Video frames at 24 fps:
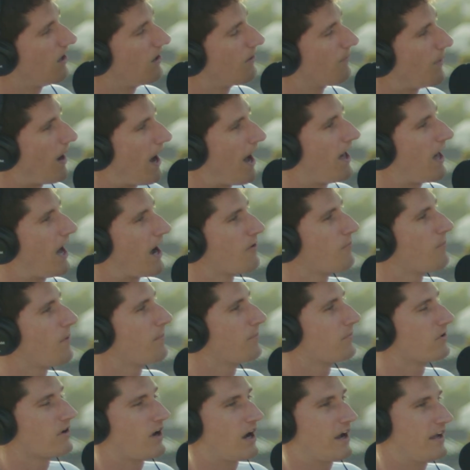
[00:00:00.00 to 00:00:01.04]
I
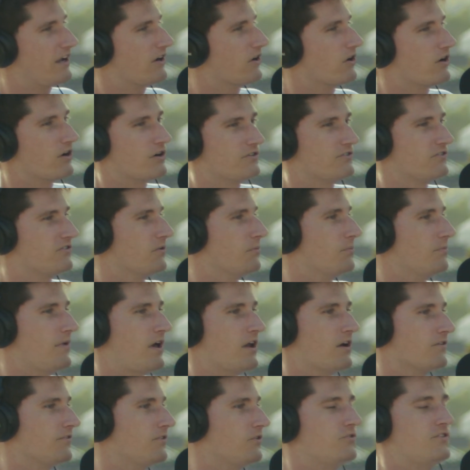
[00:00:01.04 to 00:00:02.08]
remember I heard some
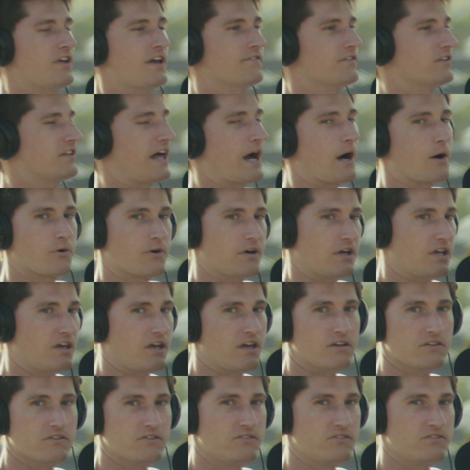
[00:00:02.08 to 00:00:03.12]
interview. David Lowery
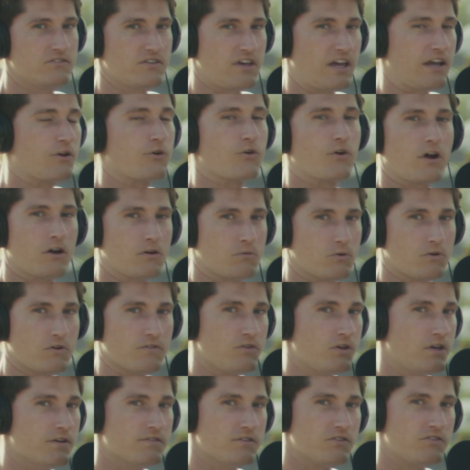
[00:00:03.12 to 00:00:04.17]
is incredible. If
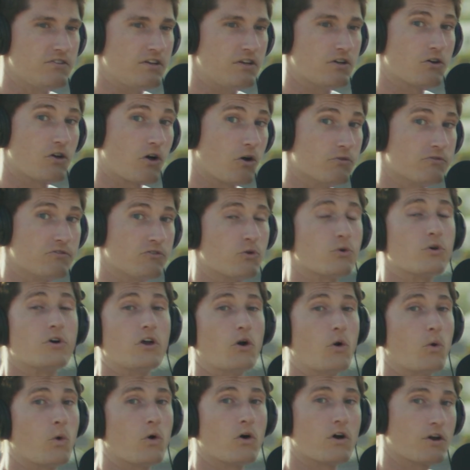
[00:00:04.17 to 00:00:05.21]
you haven't seen A Ghost Story
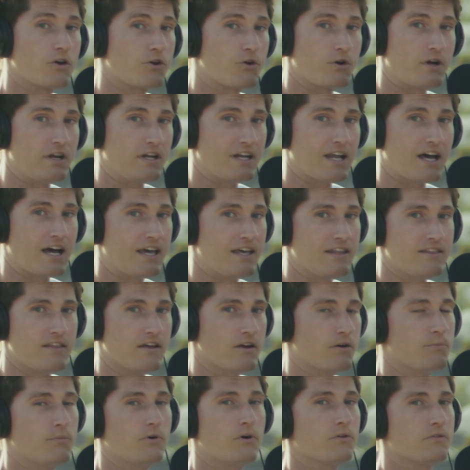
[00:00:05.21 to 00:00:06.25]
or A Green Knight,
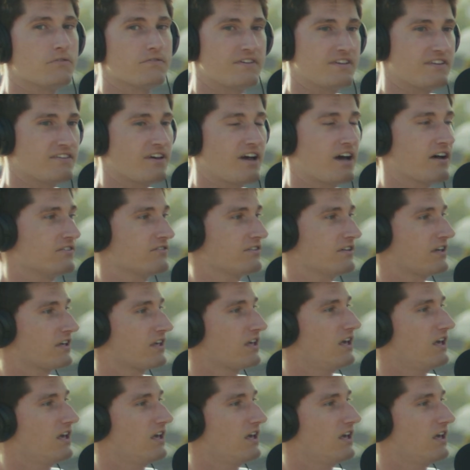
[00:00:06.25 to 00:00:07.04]
they're both fantastic.